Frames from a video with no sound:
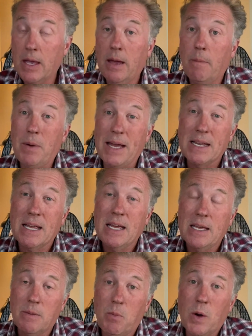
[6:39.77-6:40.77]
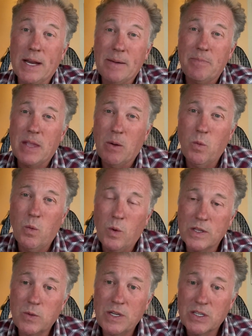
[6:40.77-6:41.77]
But the point,
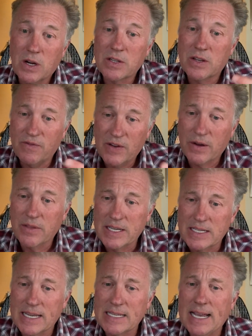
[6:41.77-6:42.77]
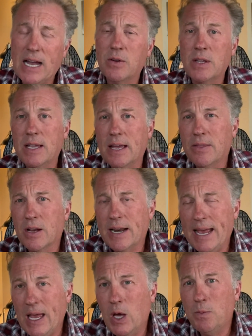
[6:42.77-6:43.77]
once we start to figure these things out, they're going
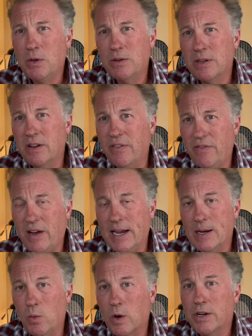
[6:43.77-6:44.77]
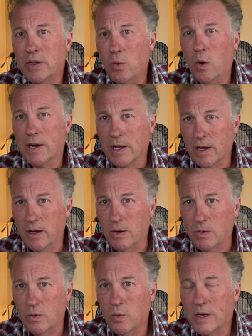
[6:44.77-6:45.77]
to help you to define where do you want to go?
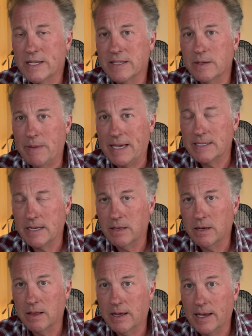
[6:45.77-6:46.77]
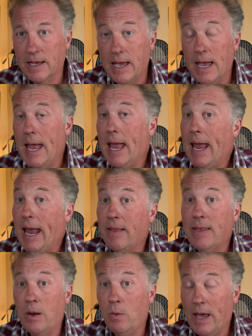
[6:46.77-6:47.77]
What does amazing look like? And
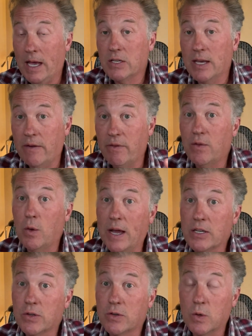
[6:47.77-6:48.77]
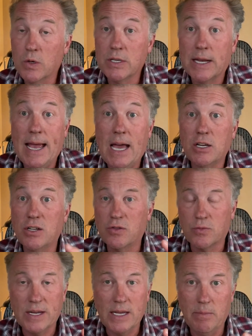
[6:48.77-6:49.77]
then we actually have a few extra tools on how to
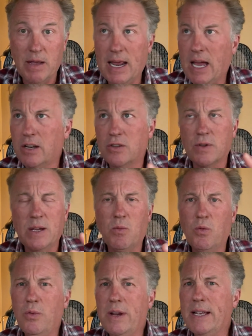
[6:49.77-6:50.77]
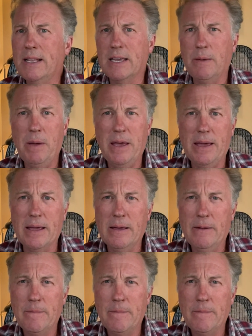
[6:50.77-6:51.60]
dream, and how to dream really big.